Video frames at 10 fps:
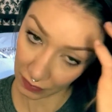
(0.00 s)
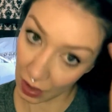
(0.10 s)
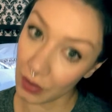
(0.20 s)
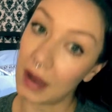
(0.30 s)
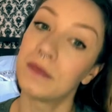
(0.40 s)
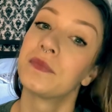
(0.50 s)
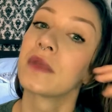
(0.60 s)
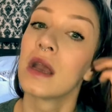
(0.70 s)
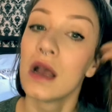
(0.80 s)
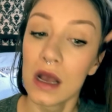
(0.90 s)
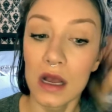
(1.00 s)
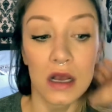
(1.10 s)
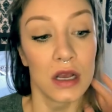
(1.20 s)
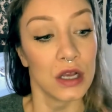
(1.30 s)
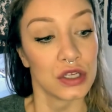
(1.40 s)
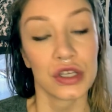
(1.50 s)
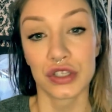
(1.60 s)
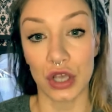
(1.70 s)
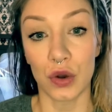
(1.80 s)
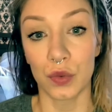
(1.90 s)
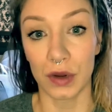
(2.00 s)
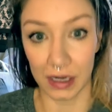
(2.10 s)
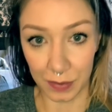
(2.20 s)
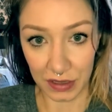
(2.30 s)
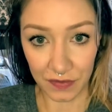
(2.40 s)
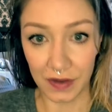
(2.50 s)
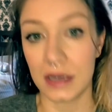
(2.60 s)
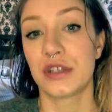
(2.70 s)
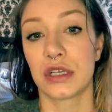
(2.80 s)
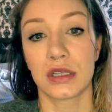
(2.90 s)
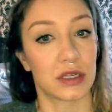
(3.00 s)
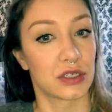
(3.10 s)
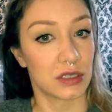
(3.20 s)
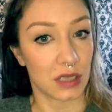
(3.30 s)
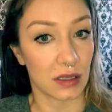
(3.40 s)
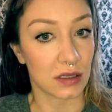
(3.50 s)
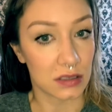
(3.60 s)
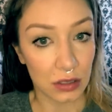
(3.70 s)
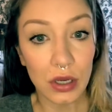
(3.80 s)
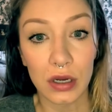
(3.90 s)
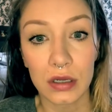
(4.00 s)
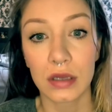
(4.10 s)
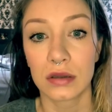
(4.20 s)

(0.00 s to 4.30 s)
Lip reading: Okay, so we're gonna put the finishing touches on this look.